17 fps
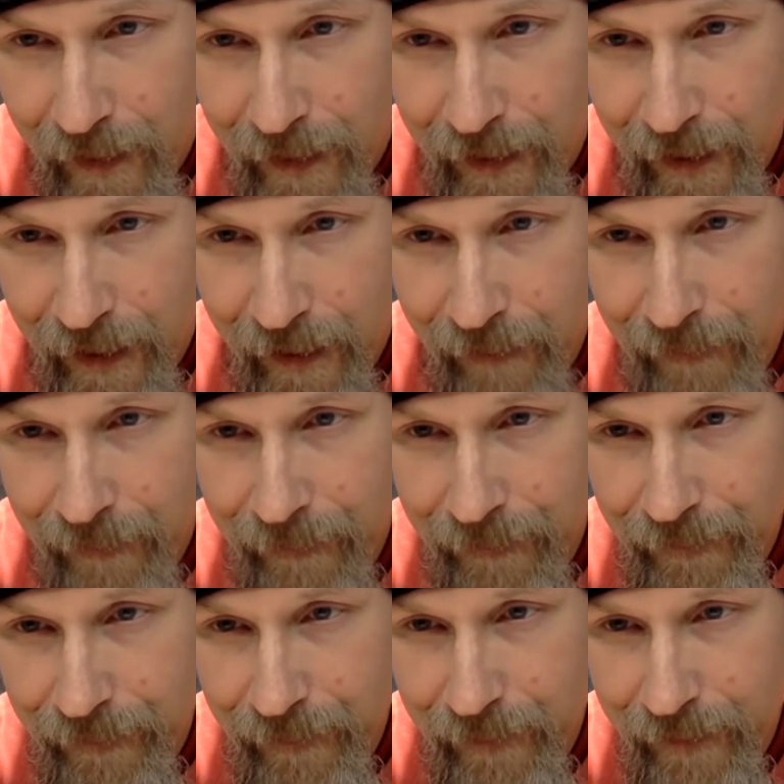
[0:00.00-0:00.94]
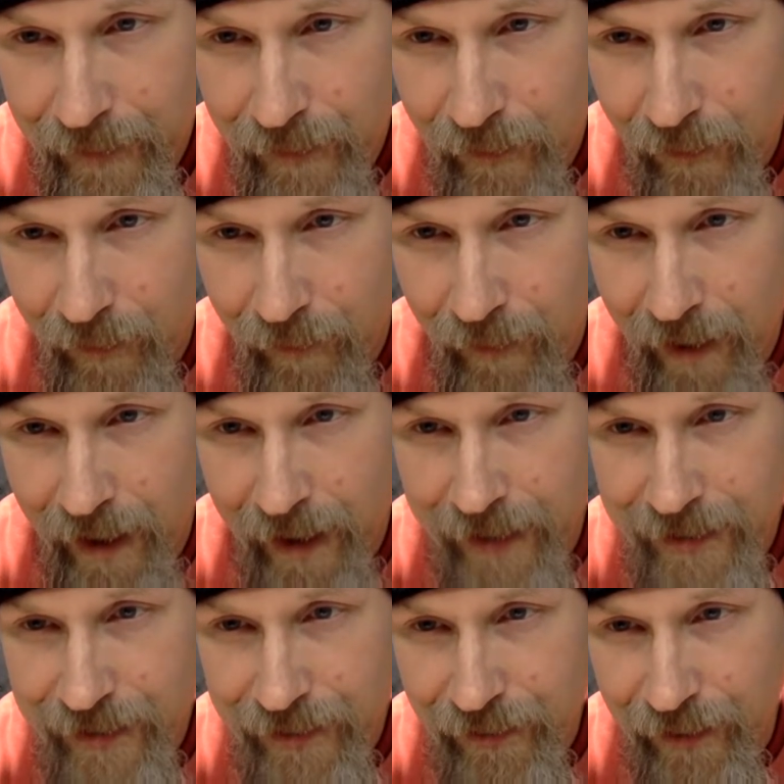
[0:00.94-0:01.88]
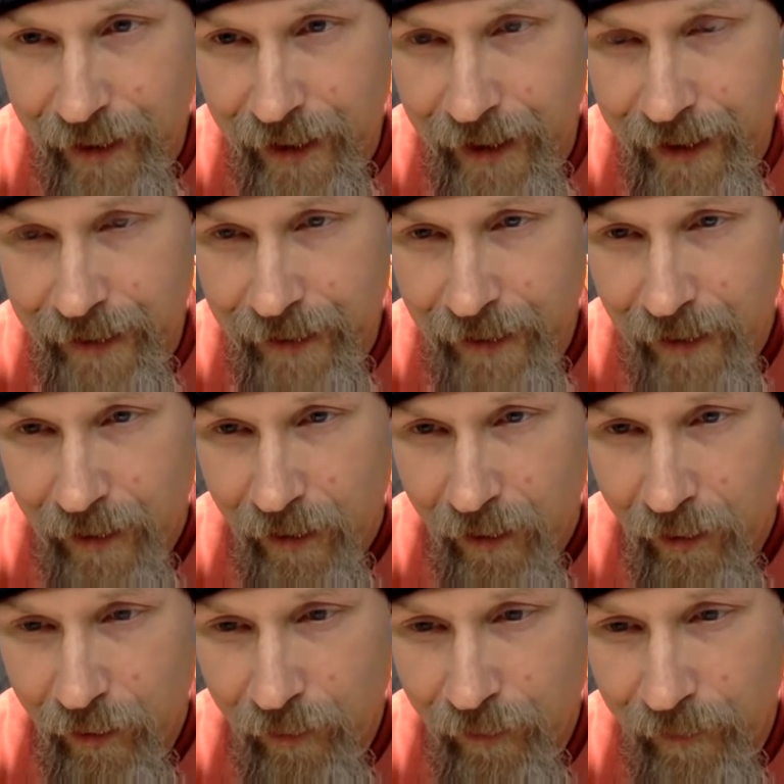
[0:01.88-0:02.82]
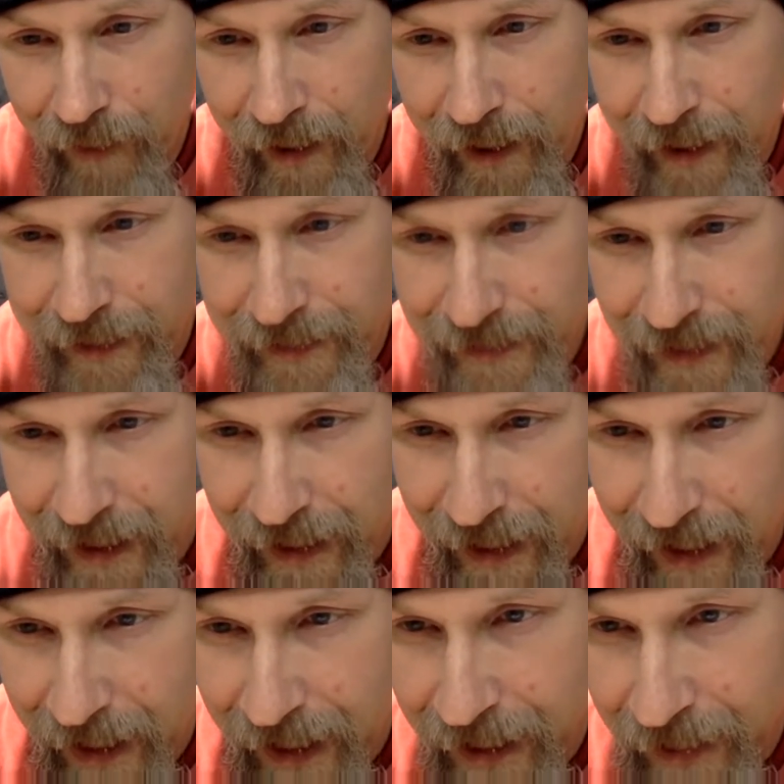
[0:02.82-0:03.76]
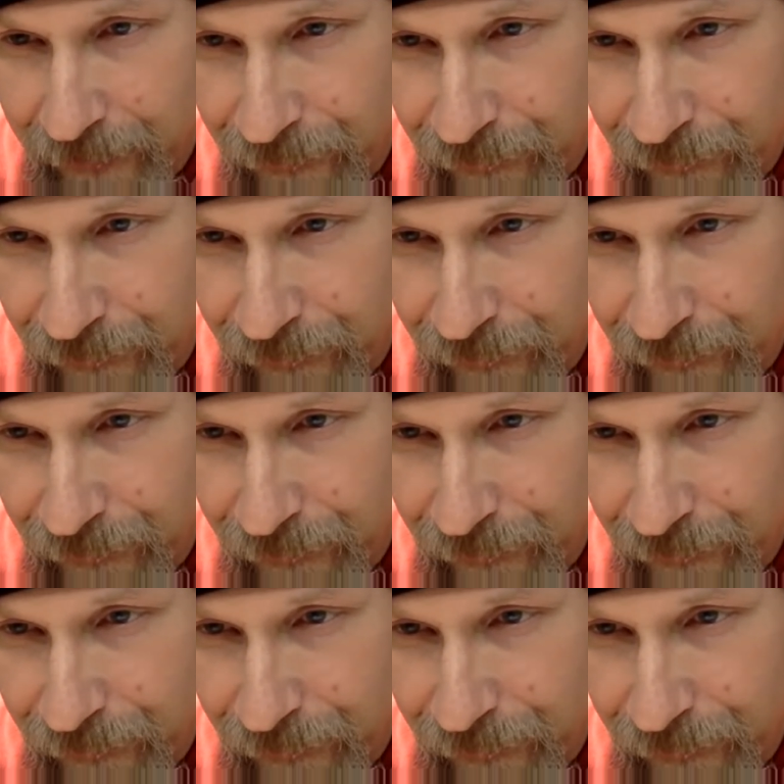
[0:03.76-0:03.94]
Yep. On my screen, old man said 8